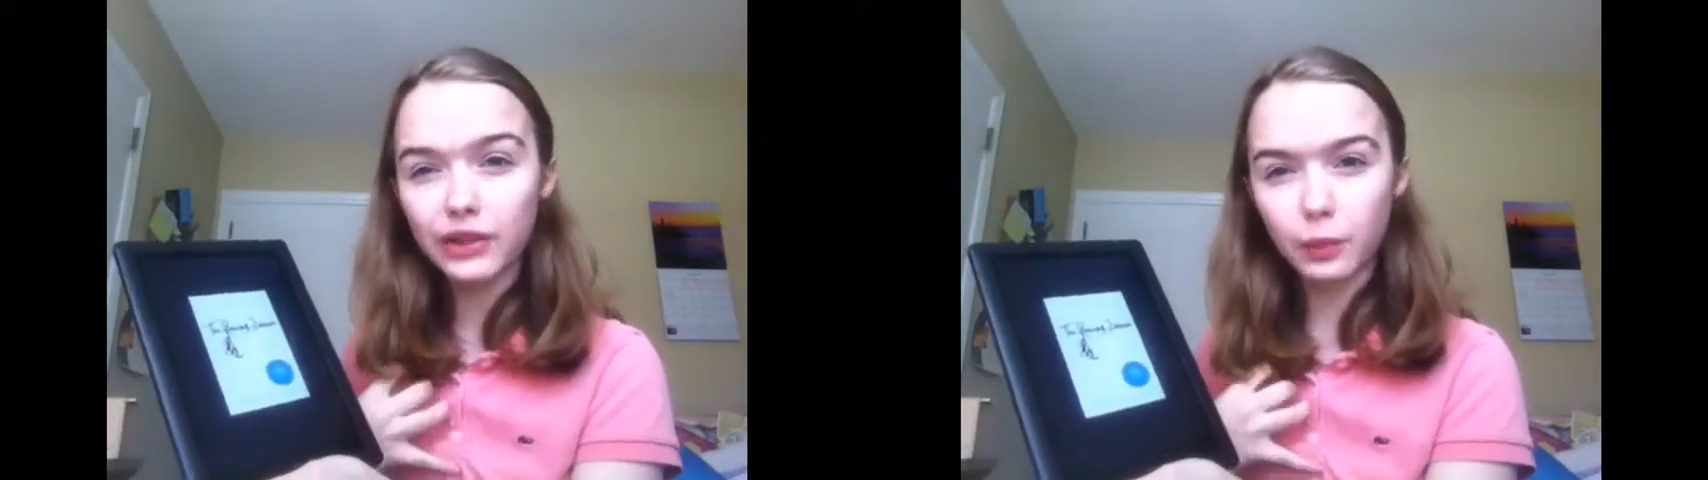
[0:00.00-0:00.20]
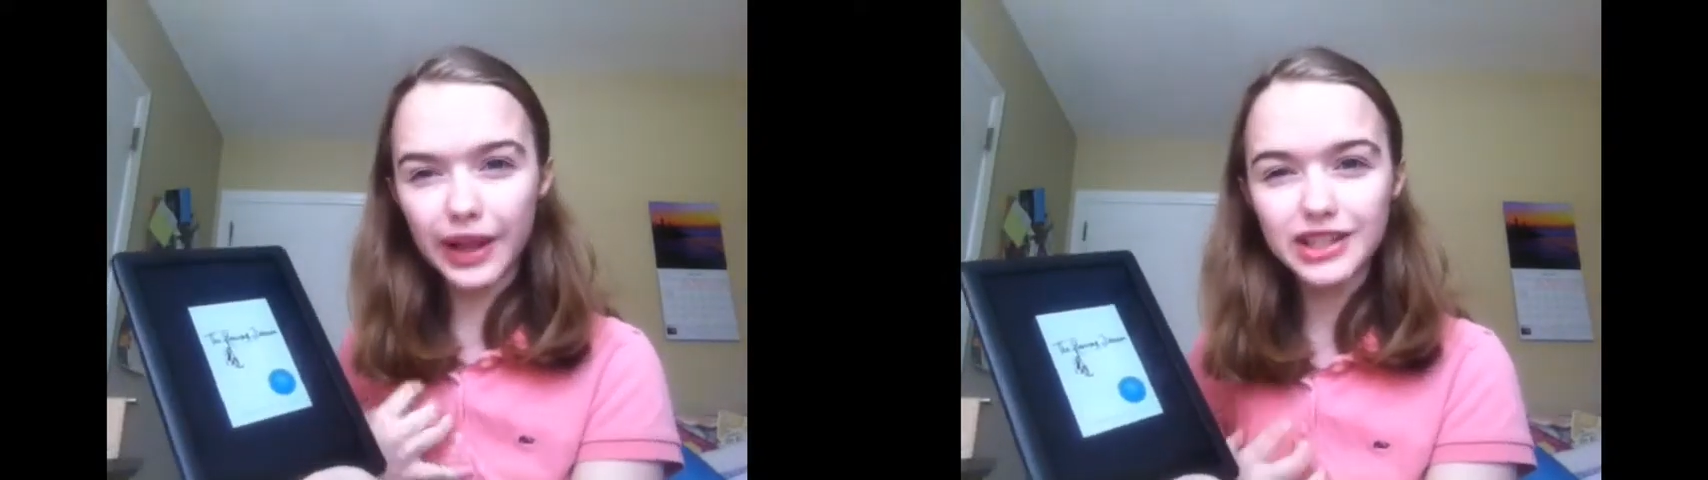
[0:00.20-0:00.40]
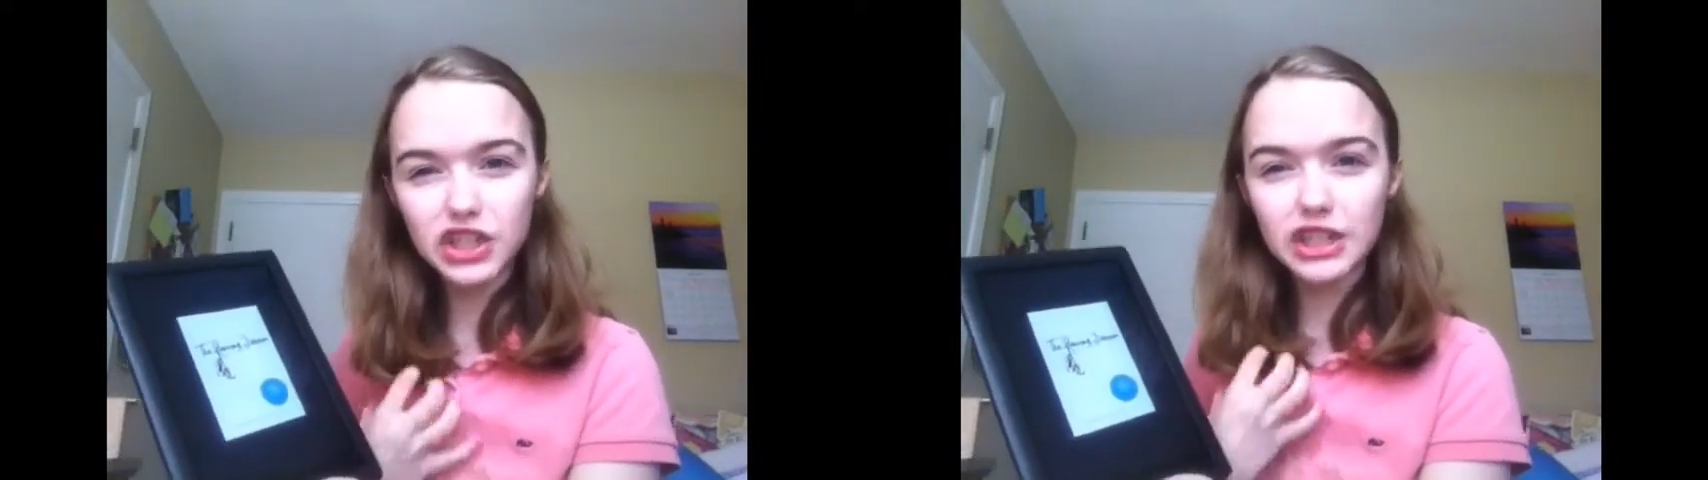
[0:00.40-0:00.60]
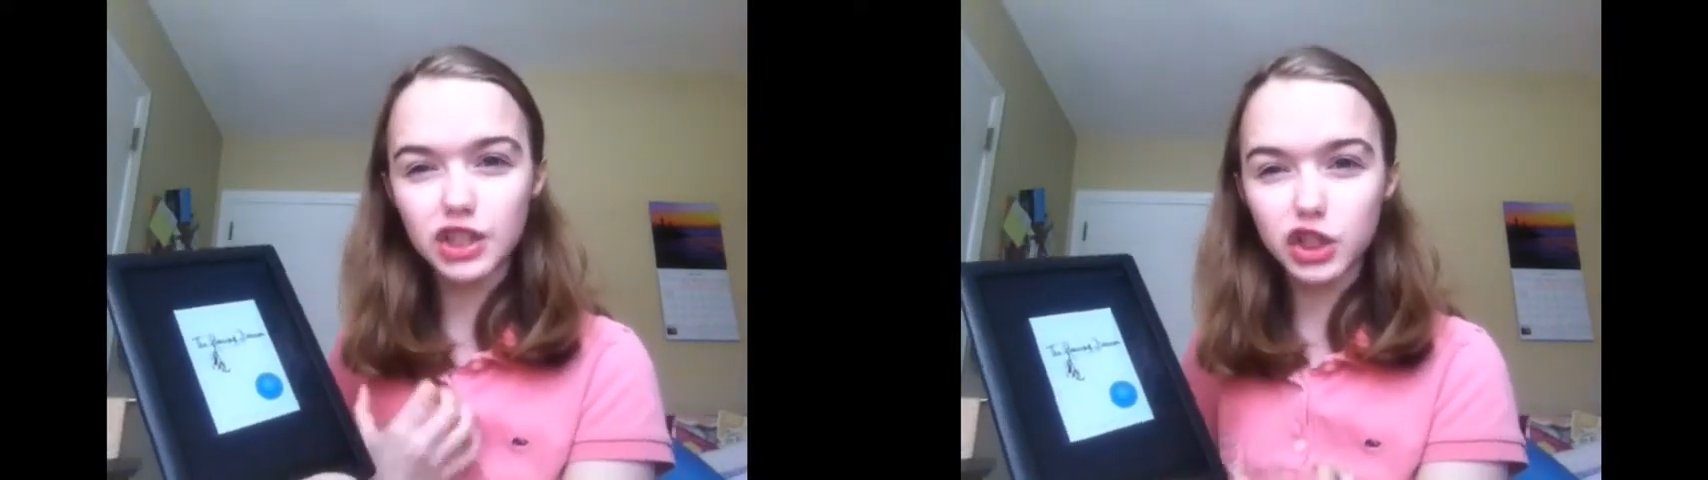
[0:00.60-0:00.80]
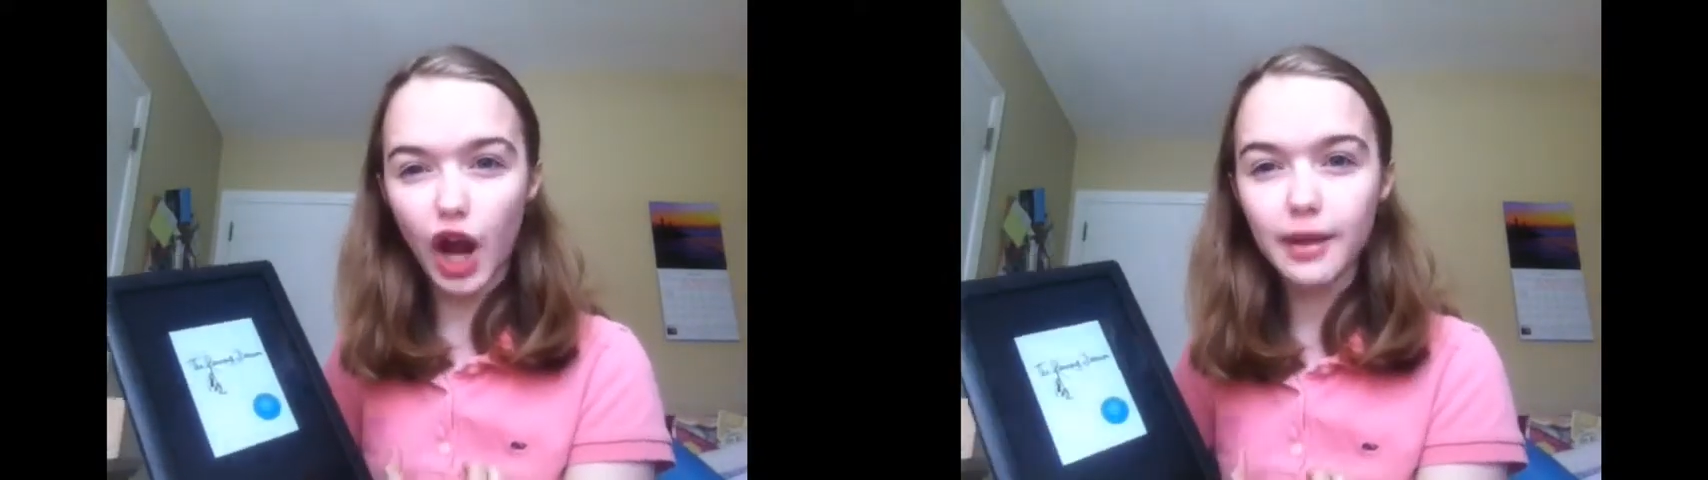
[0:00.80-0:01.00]
the way she
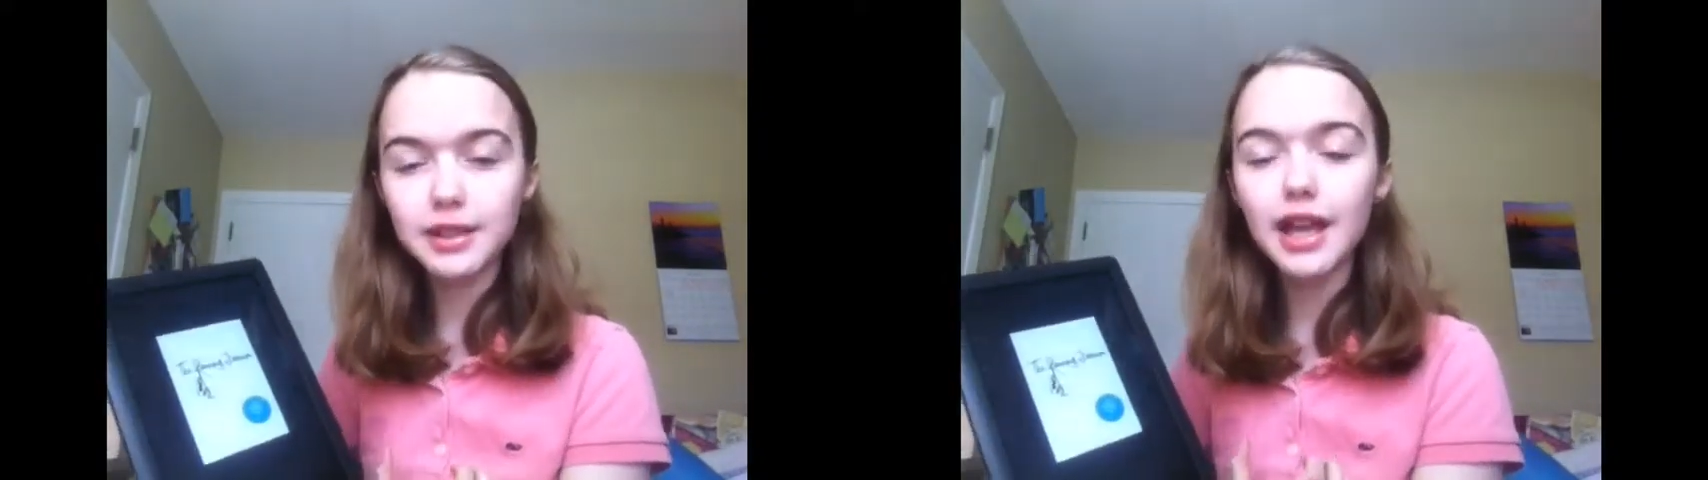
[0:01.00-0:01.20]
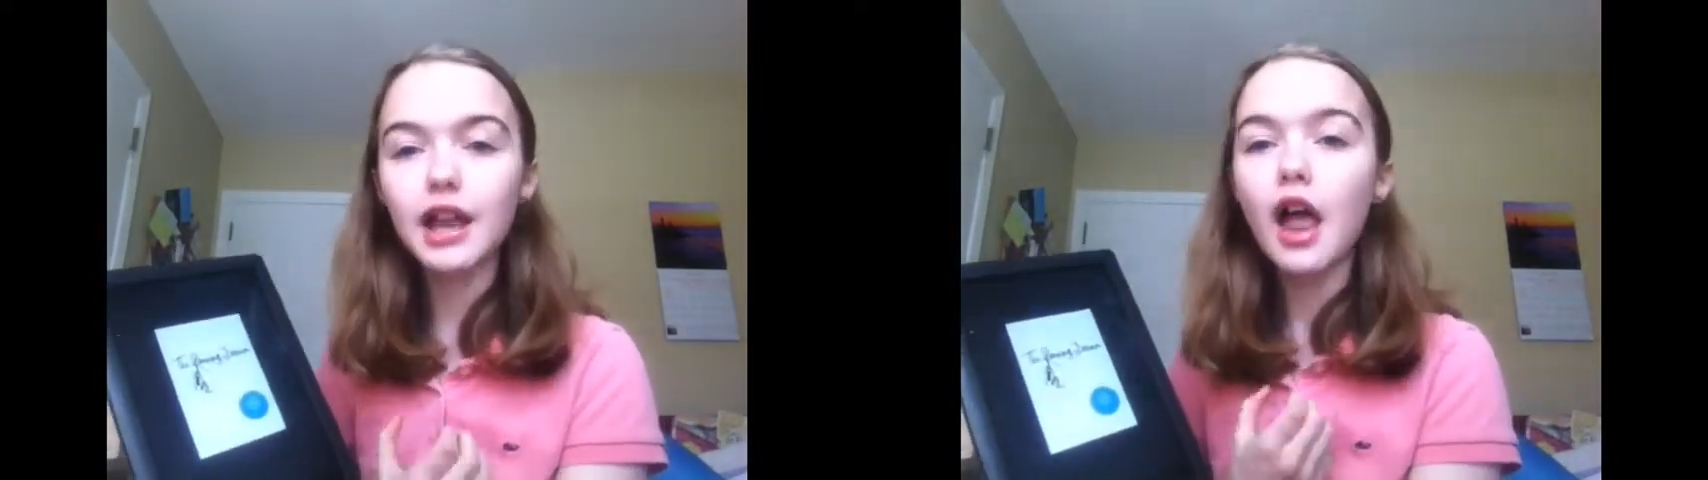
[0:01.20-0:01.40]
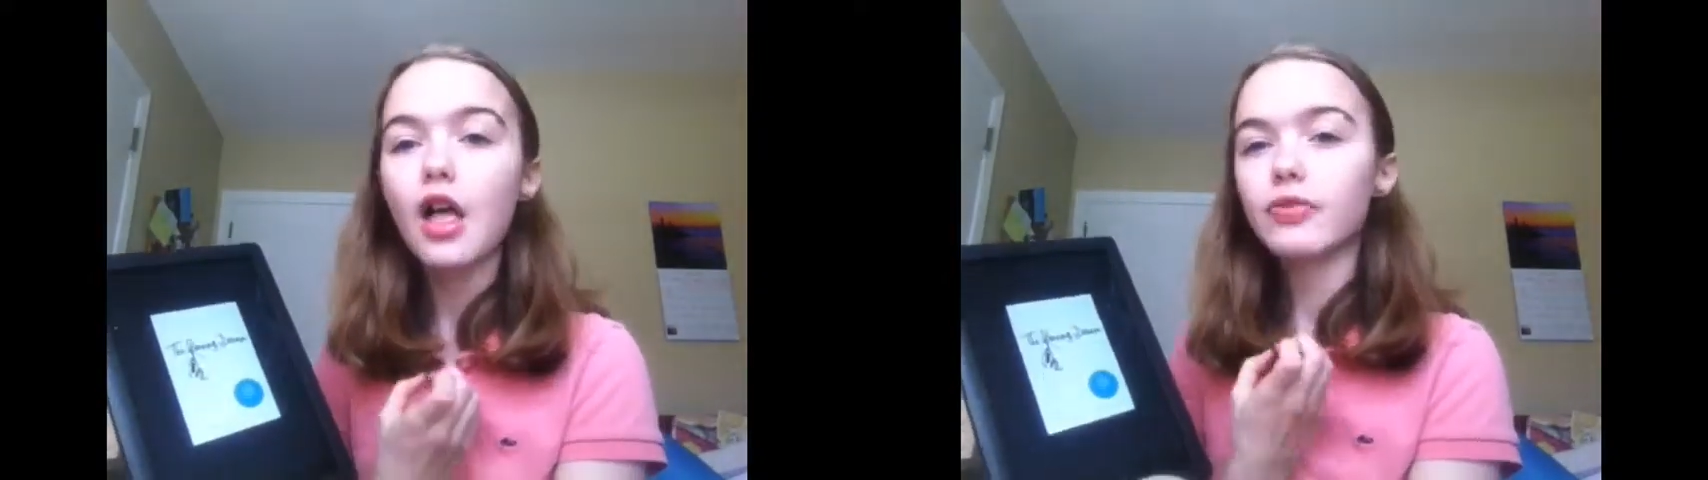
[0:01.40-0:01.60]
describes it